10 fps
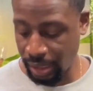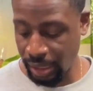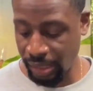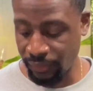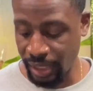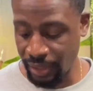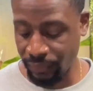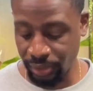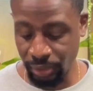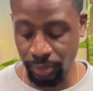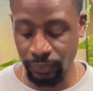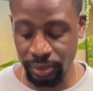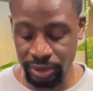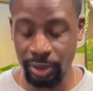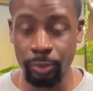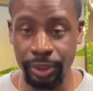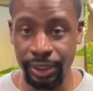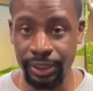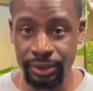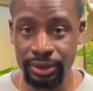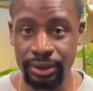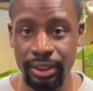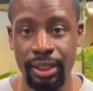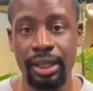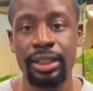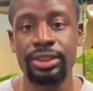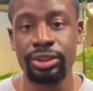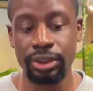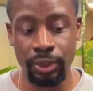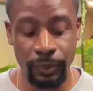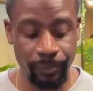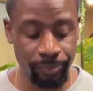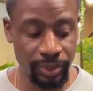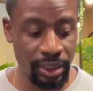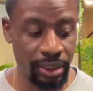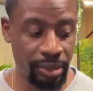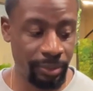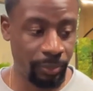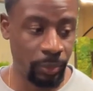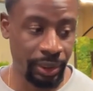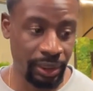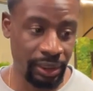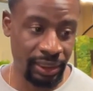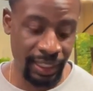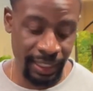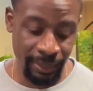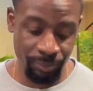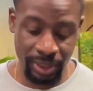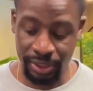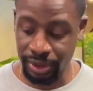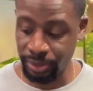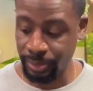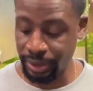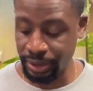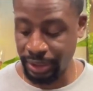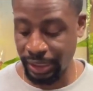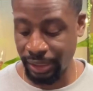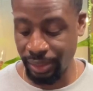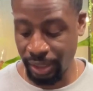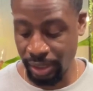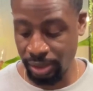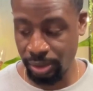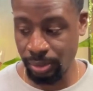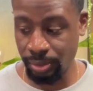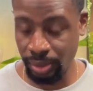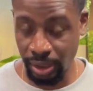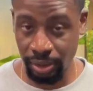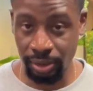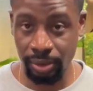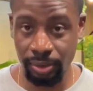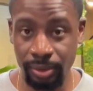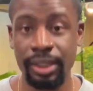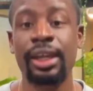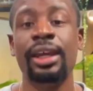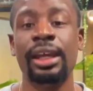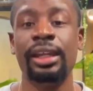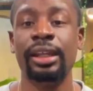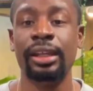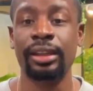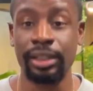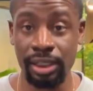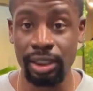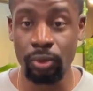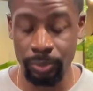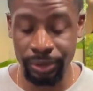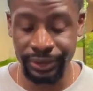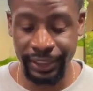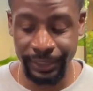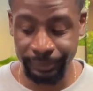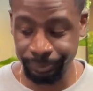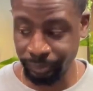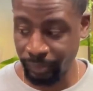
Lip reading: If not for you, for someone else. So with that, I just want to say thank you. Thank you. And then thank you one more time.